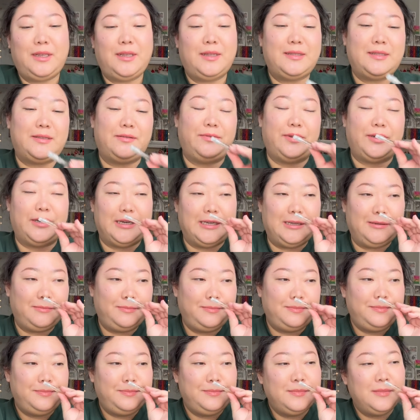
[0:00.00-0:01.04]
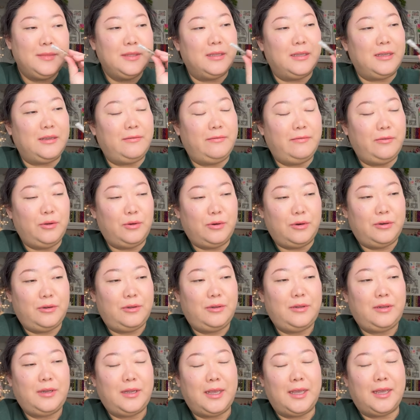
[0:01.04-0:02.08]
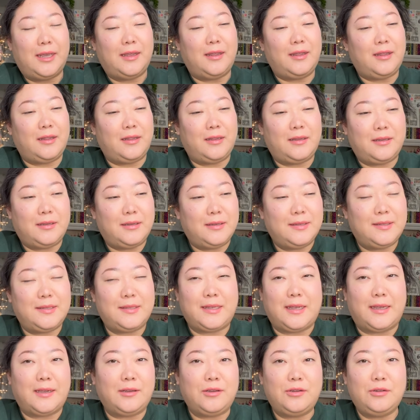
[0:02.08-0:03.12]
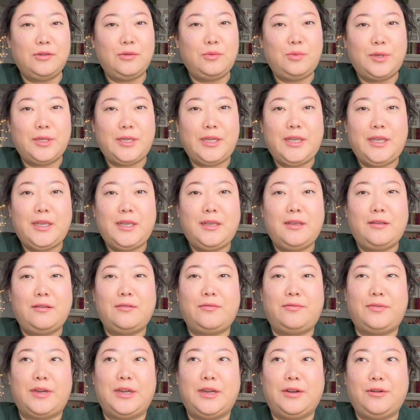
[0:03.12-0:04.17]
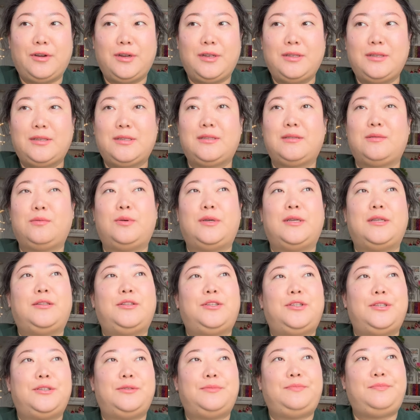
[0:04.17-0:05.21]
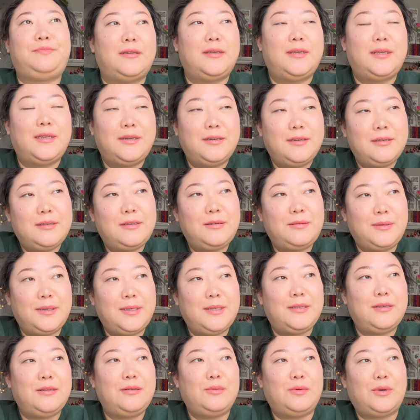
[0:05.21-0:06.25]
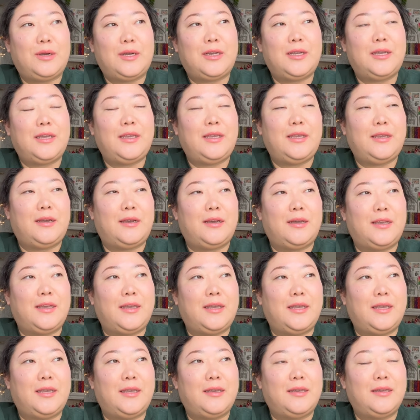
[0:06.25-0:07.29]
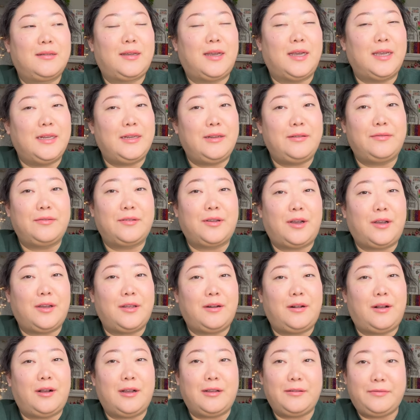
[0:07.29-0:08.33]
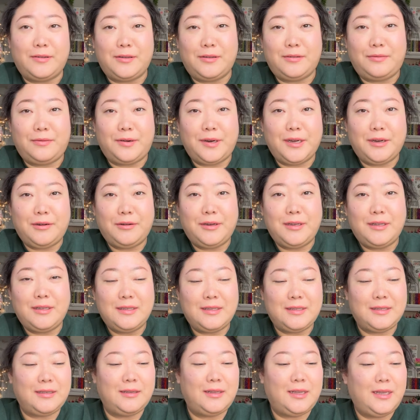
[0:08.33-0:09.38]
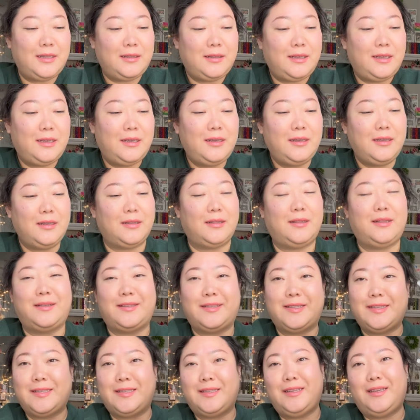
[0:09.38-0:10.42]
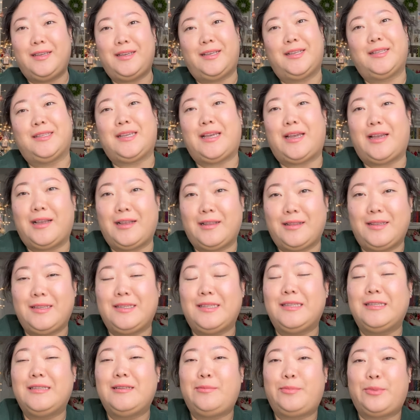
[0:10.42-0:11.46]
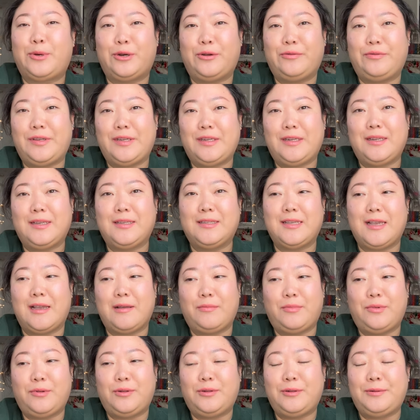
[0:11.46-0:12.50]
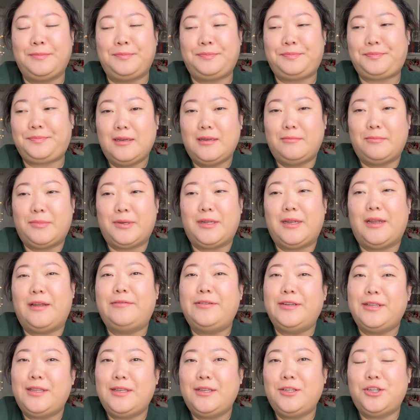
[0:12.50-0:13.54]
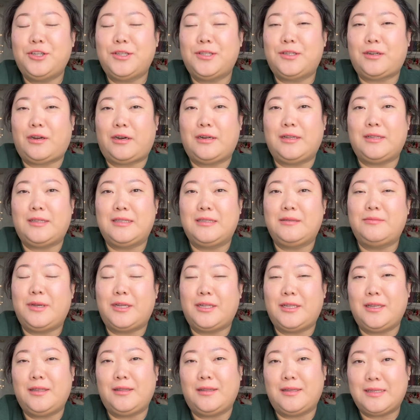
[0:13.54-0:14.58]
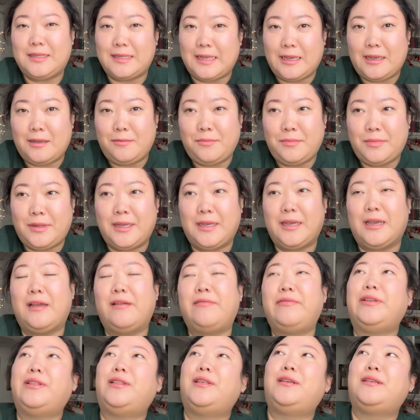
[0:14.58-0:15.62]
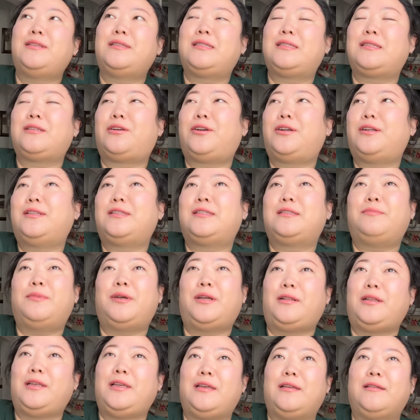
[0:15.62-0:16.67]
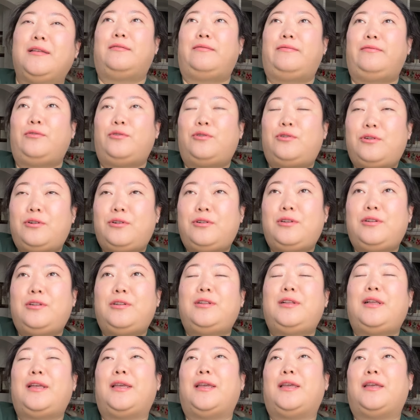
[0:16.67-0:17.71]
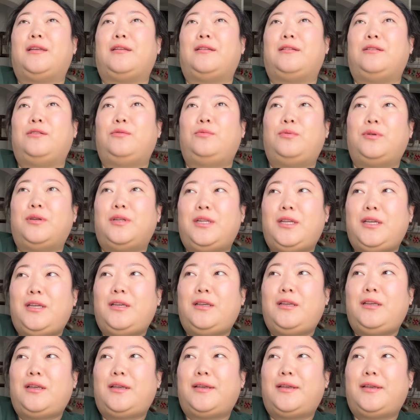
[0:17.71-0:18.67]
it's a very like floral and sandalwoody fragrance, which here's the reason why I kind of got off a fragrance lately. This is the perfect example, but everything just started smelling the same. Like everything started smelling floral and woody